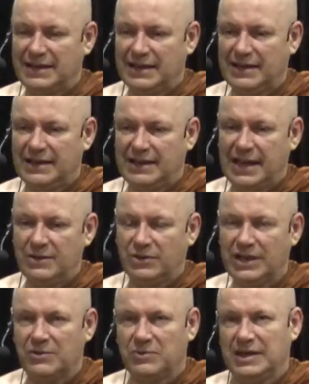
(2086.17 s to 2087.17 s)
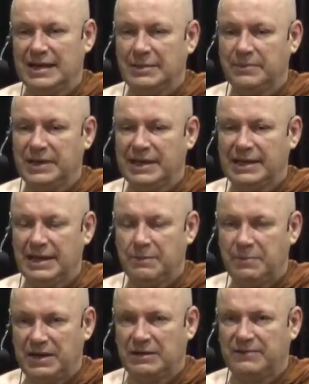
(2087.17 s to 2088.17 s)
Uh, and you can really be a
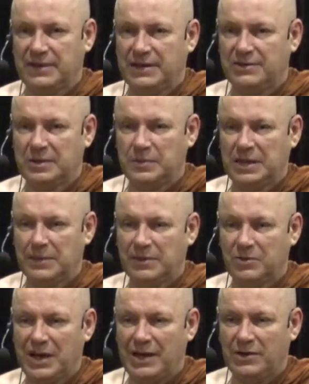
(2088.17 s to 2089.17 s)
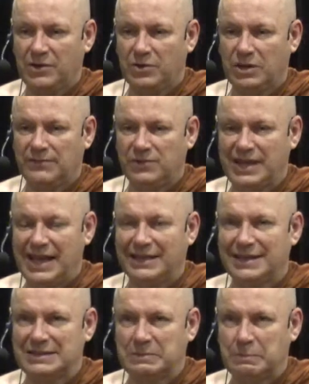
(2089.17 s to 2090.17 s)
benefit to the people around you if you take
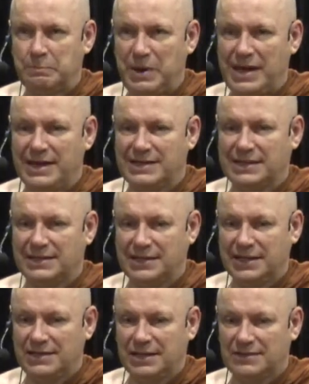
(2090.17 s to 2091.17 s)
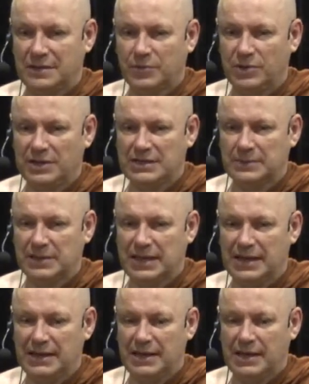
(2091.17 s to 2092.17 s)
these basic teachings of Buddhism,
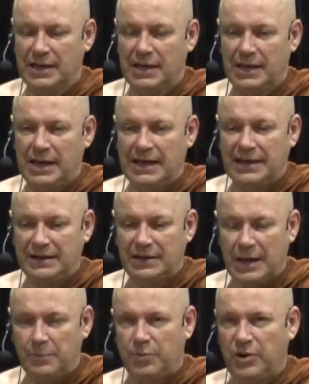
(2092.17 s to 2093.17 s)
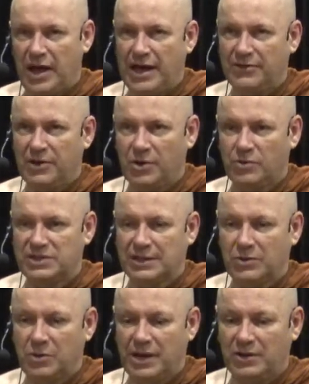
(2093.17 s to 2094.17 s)
yeah, and then apply those in
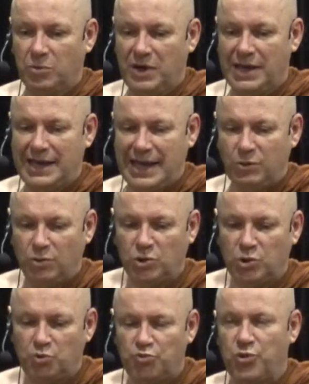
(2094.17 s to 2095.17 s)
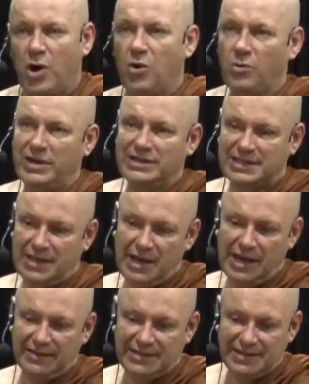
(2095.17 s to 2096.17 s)
the right way, and you grow
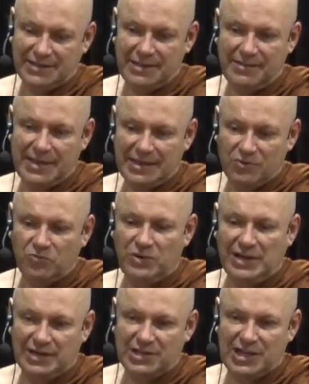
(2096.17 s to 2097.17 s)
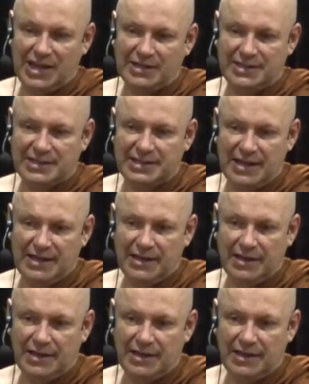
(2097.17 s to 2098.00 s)
inside. This is the thing, you really change inside.